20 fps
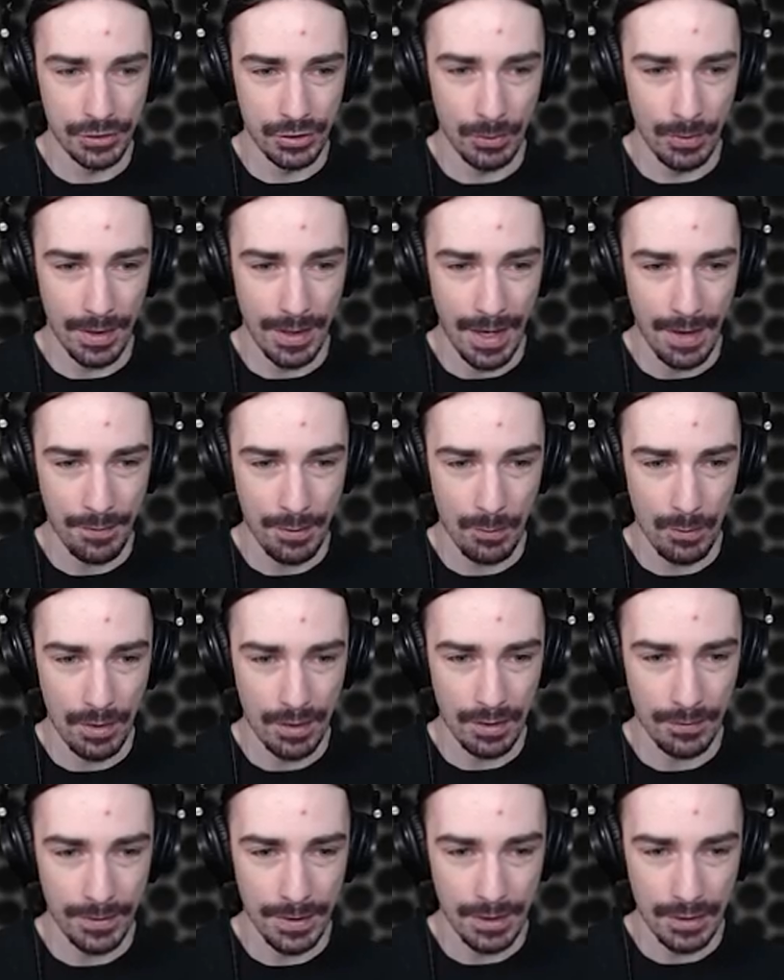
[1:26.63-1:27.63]
Do I have a
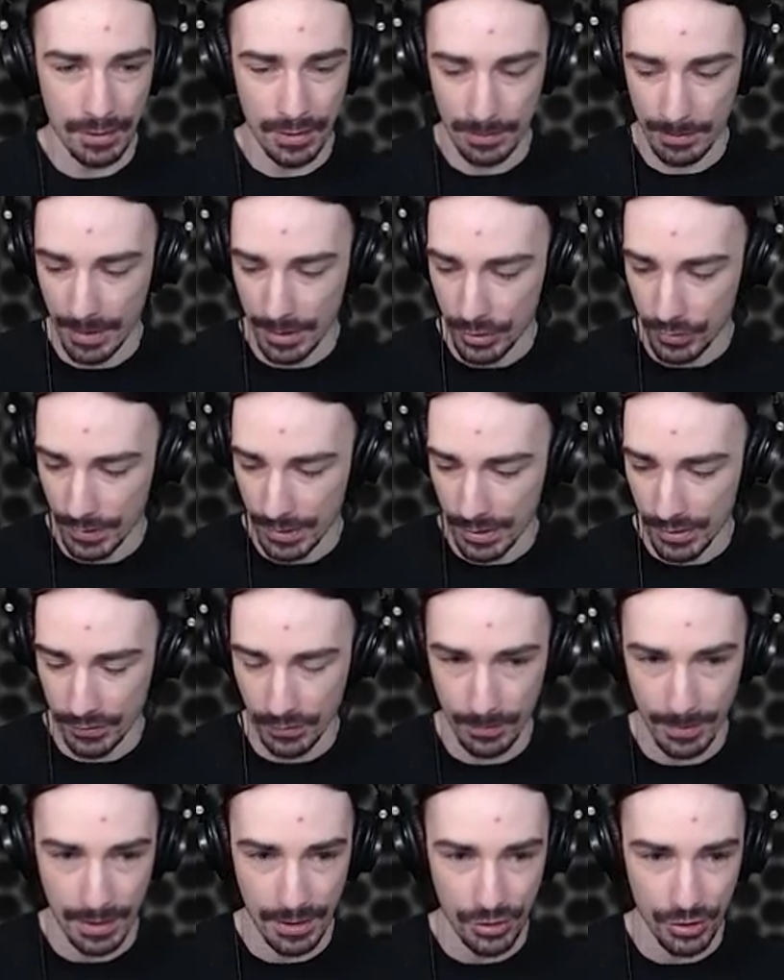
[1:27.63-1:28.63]
water vehicle in my
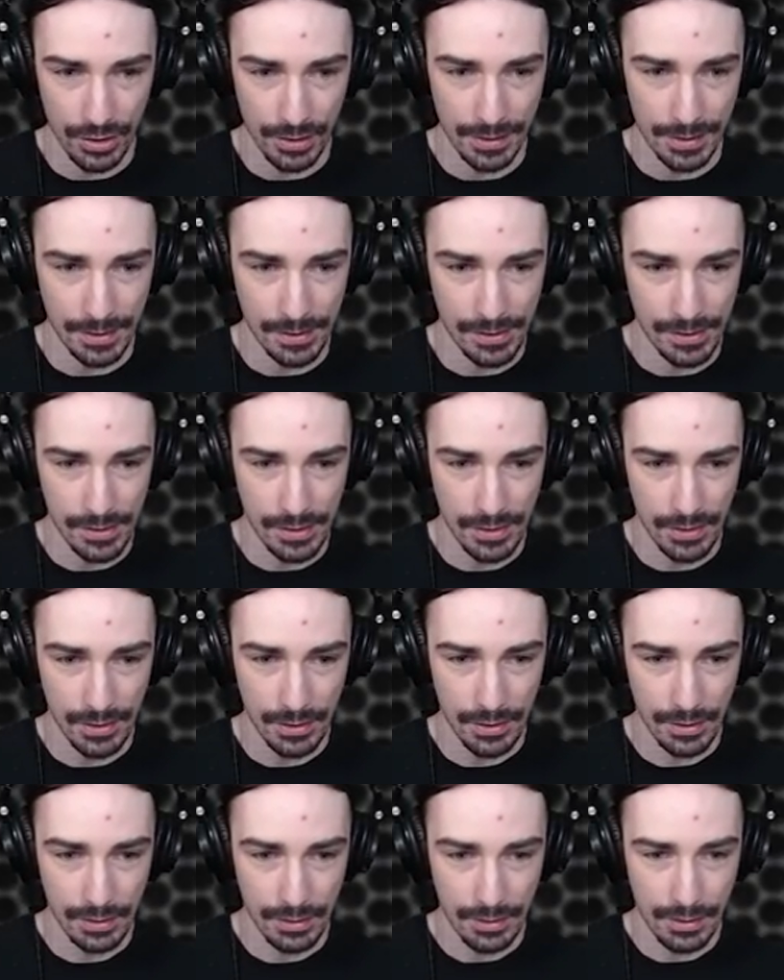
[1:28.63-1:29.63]
transformation list?
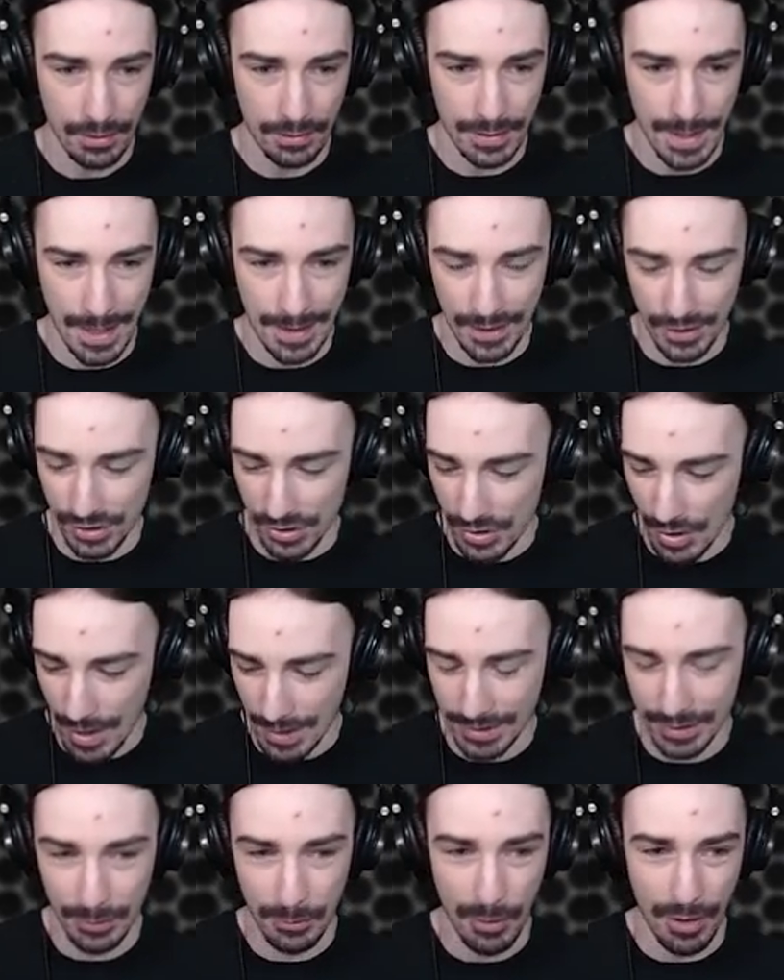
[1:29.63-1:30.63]
That is
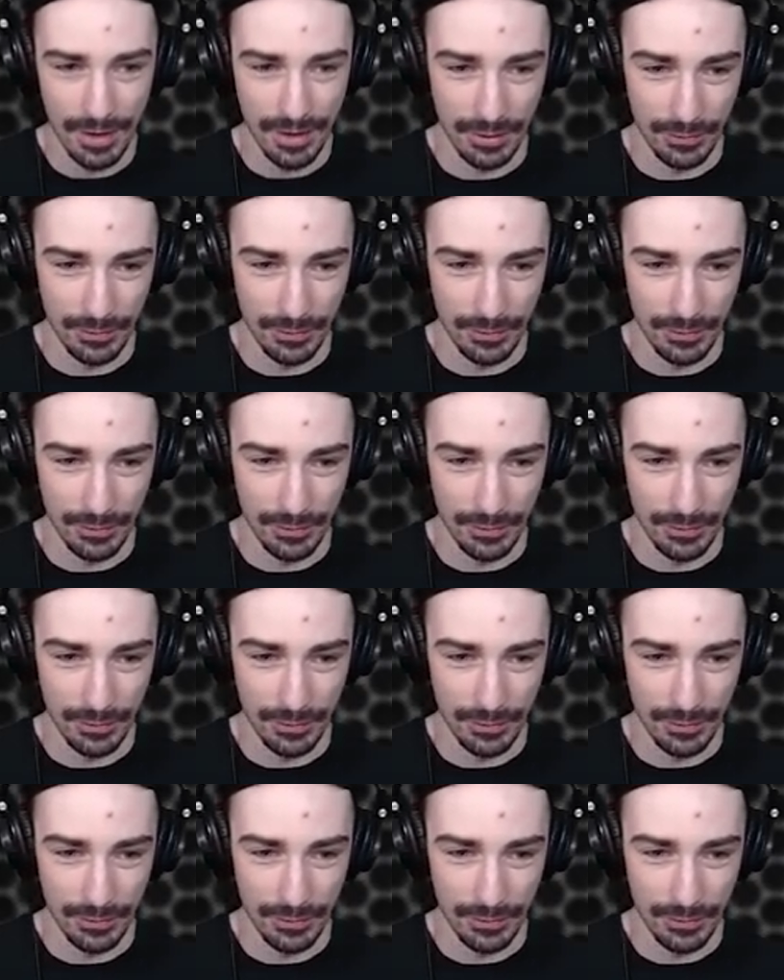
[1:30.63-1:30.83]
not the water